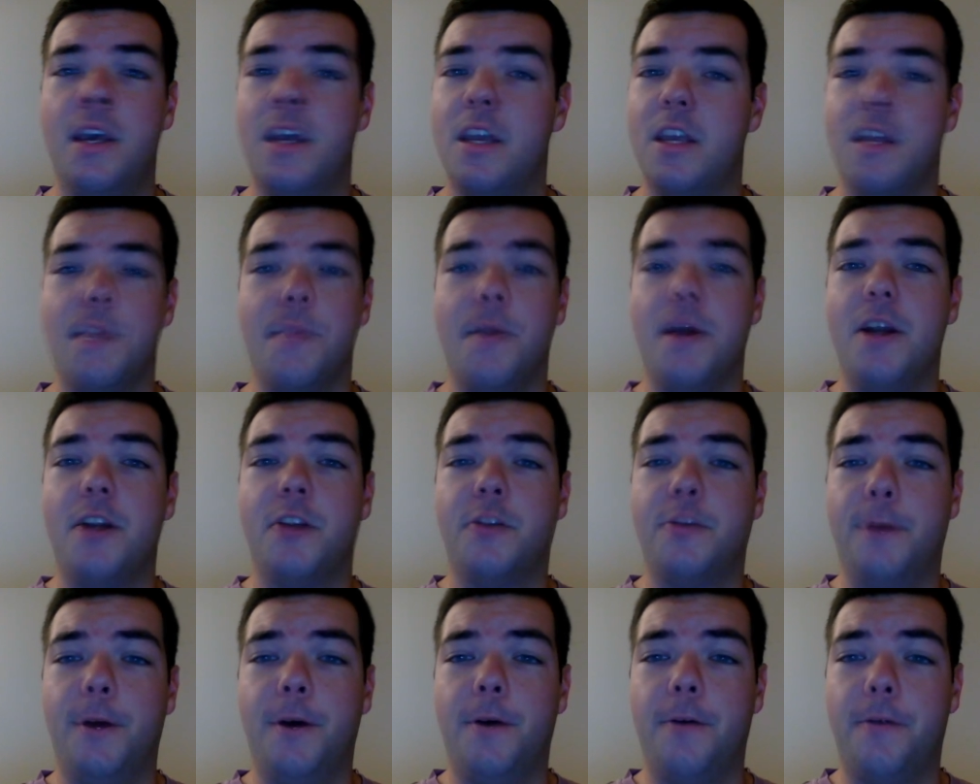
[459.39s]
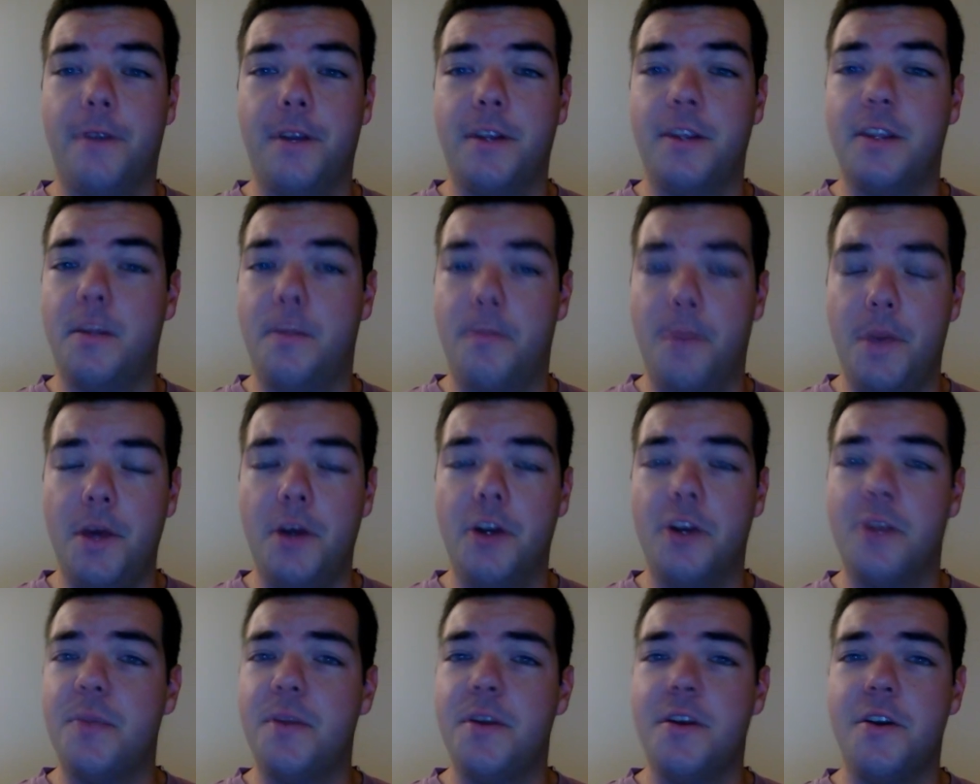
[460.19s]
You might as well ring the
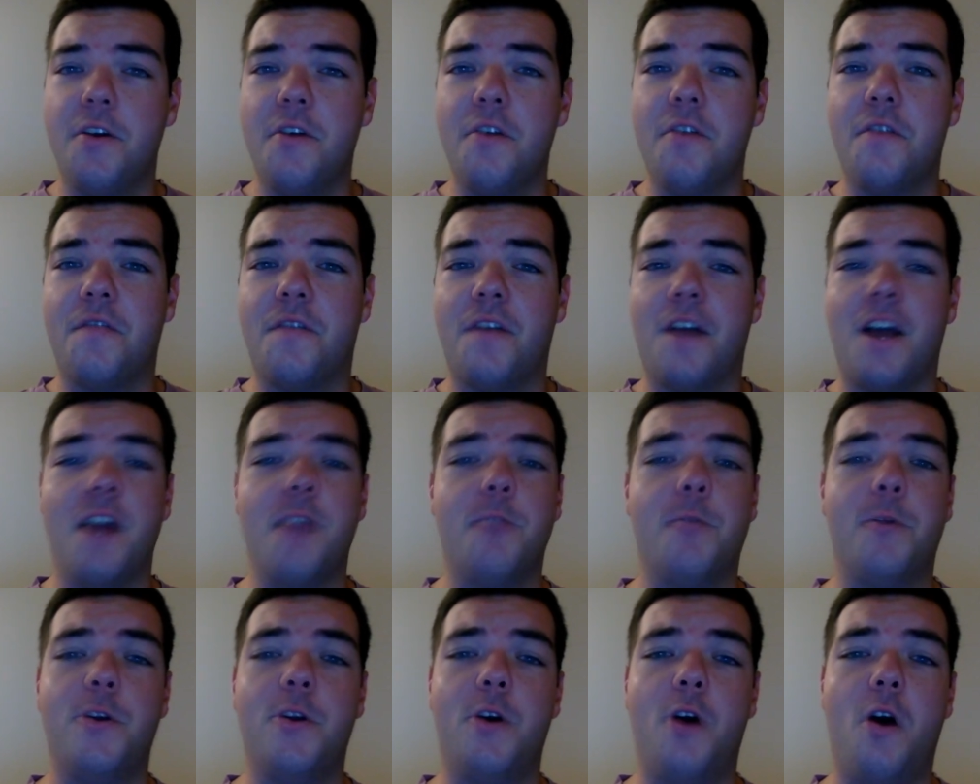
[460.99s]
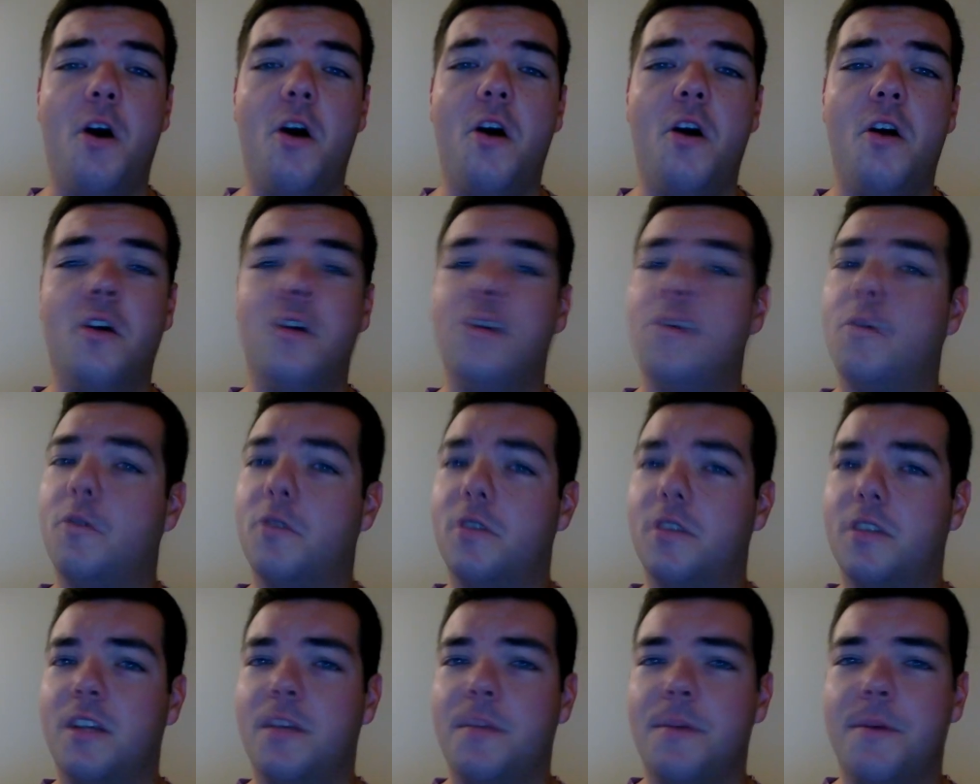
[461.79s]
bell to be notified when all or
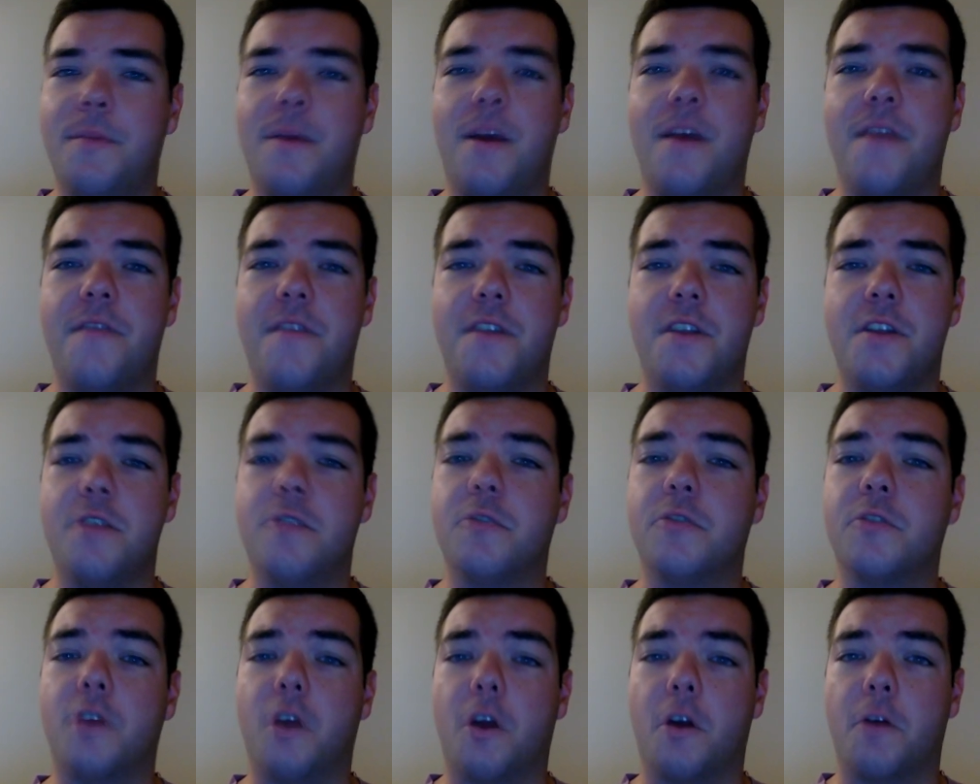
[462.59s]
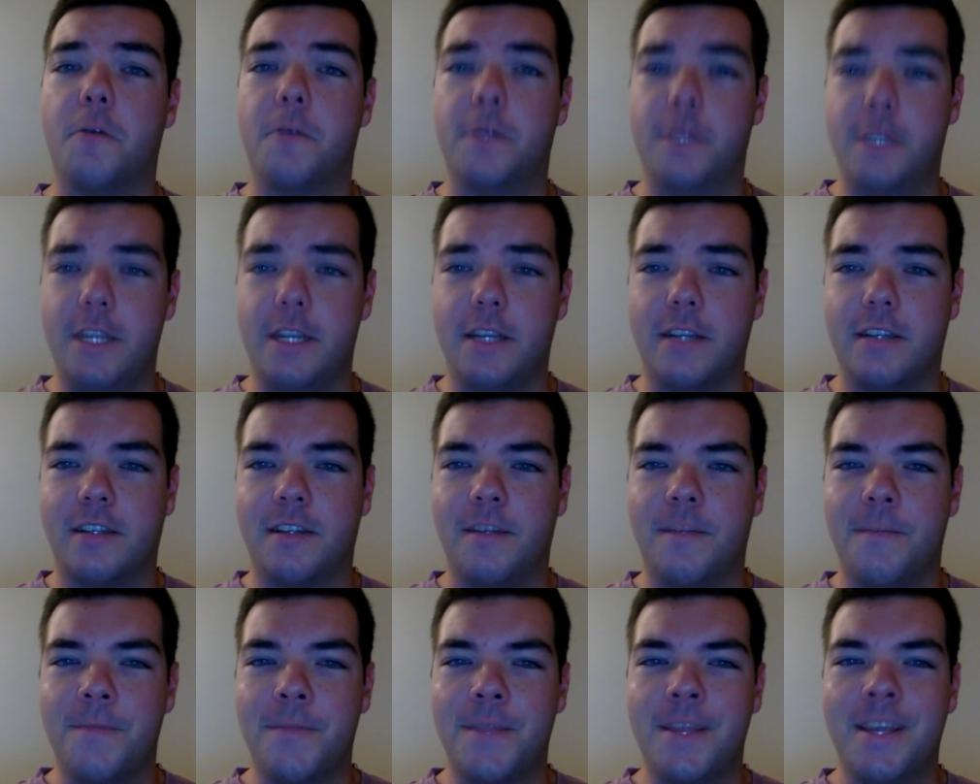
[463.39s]
some of my videos are released.
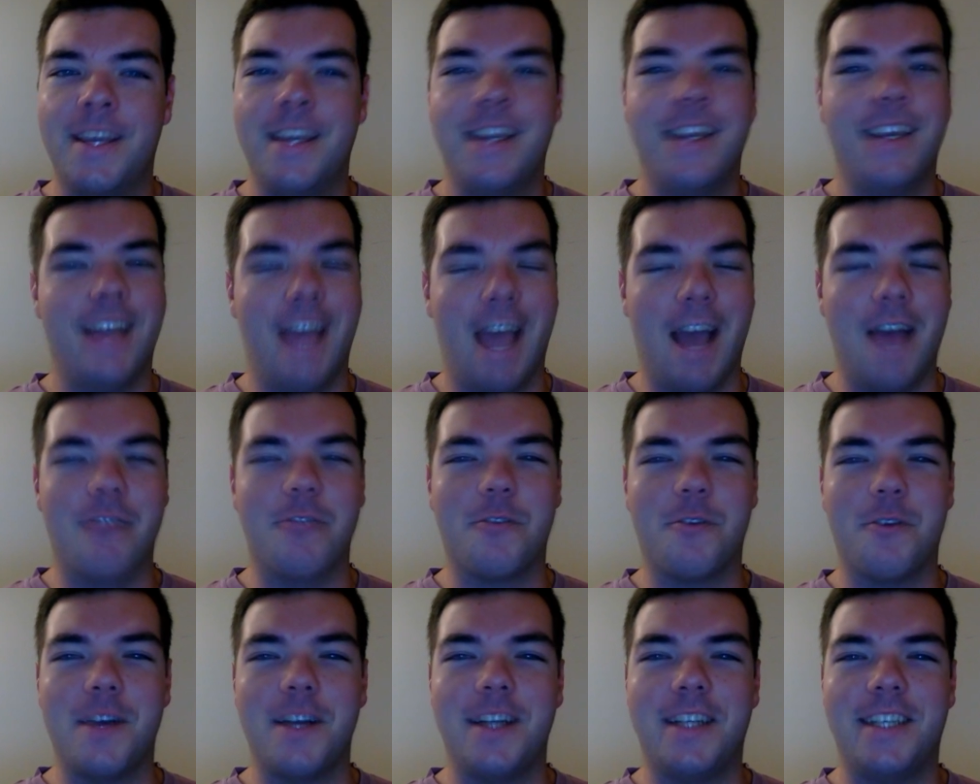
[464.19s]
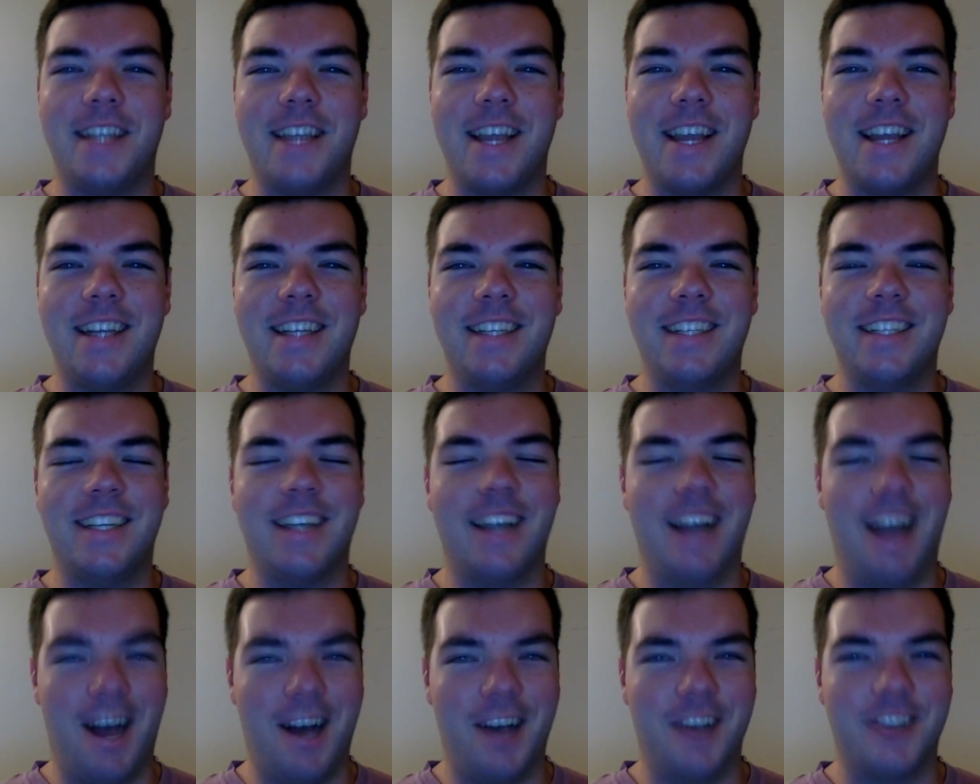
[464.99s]
Have a great day.
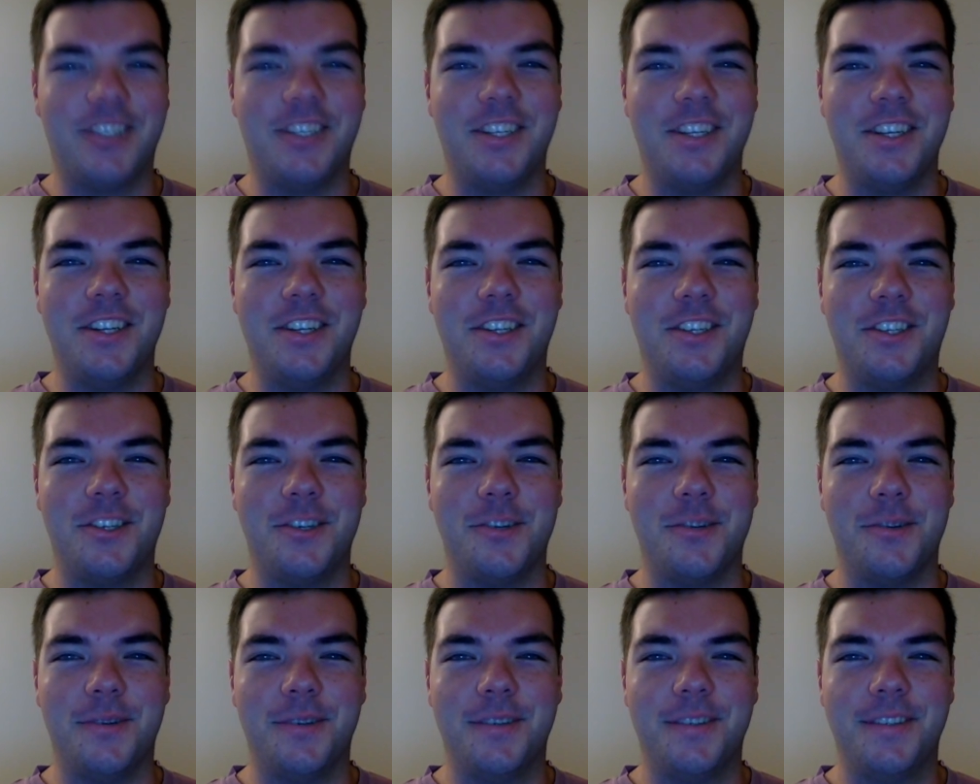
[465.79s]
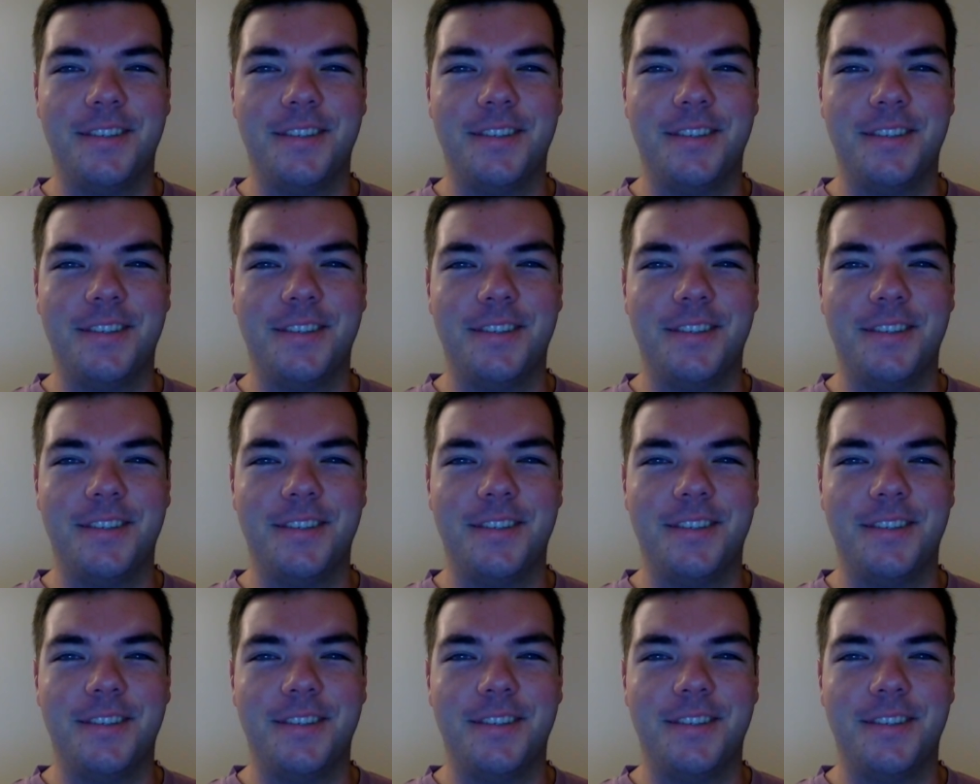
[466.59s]
I'll see you soon.